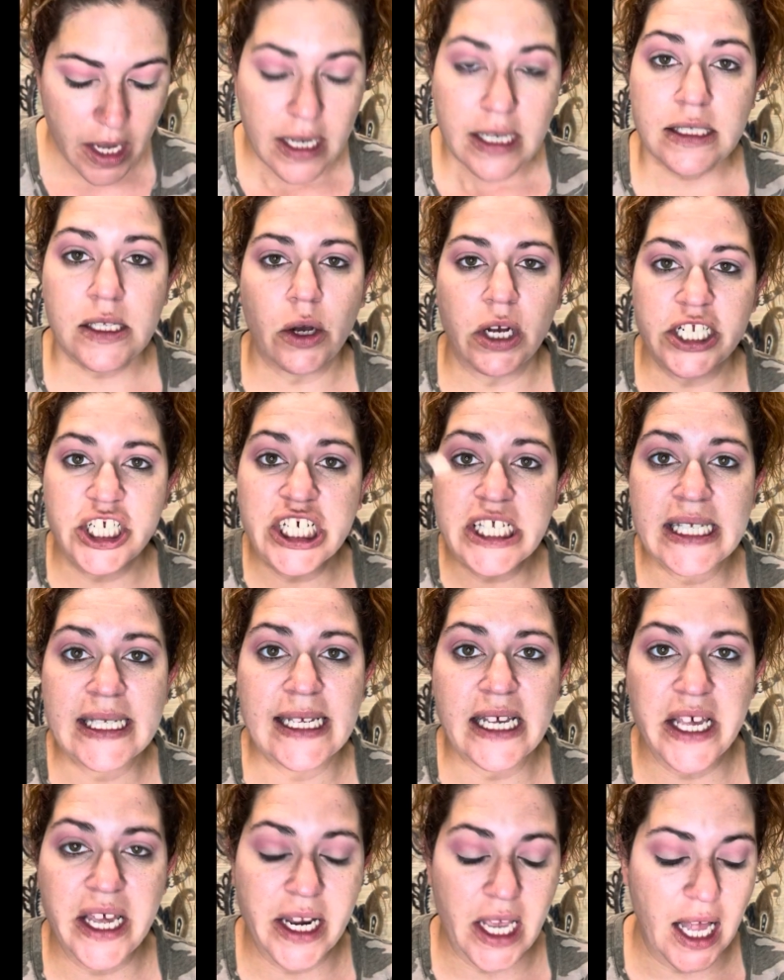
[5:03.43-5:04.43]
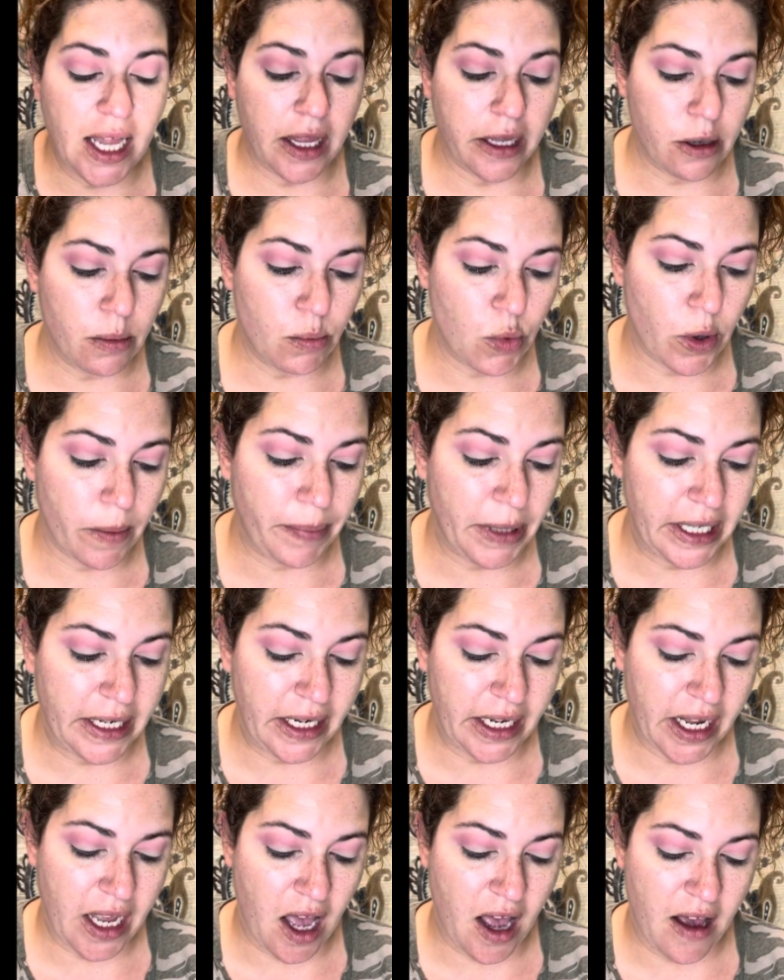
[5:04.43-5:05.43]
So I just did a little more
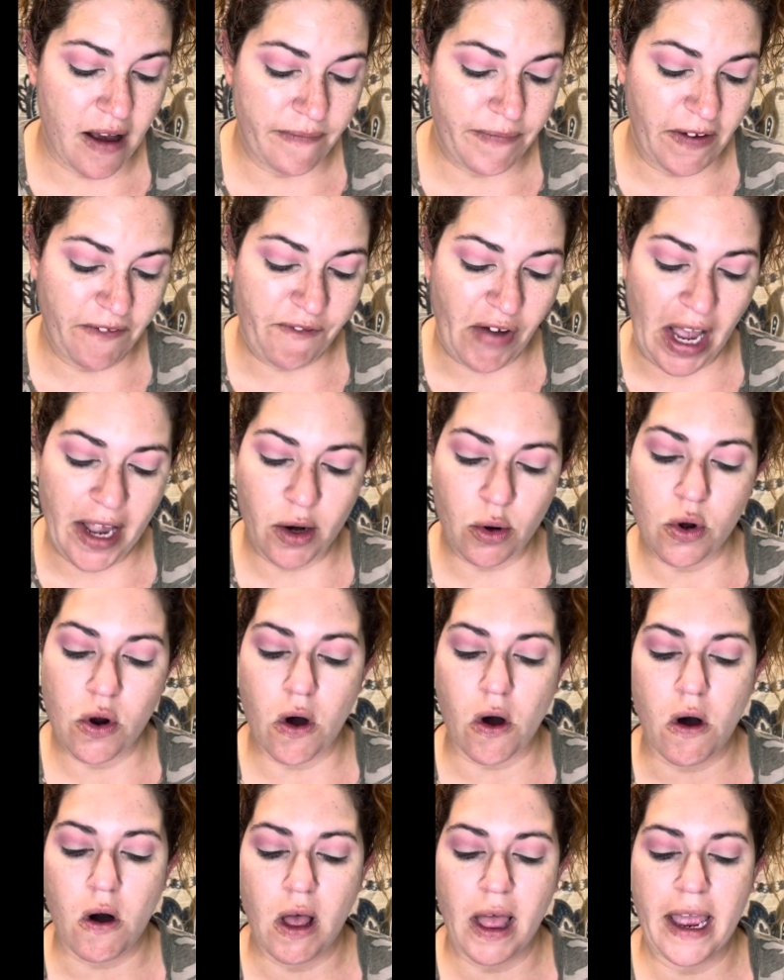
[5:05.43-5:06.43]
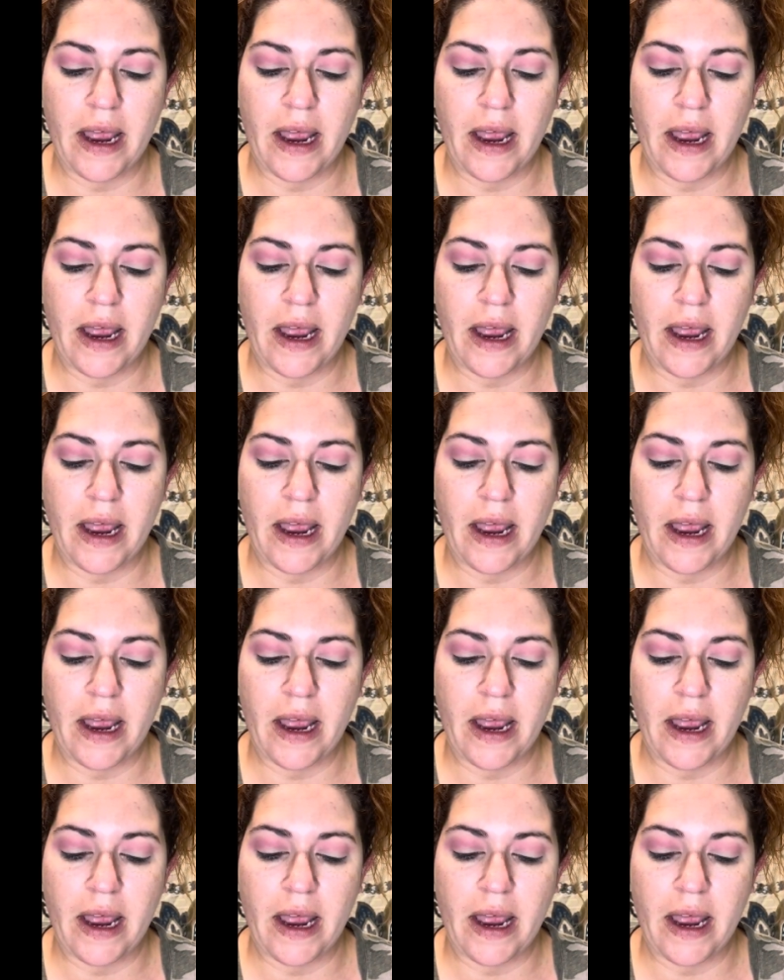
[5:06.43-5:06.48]
blending of the final girl.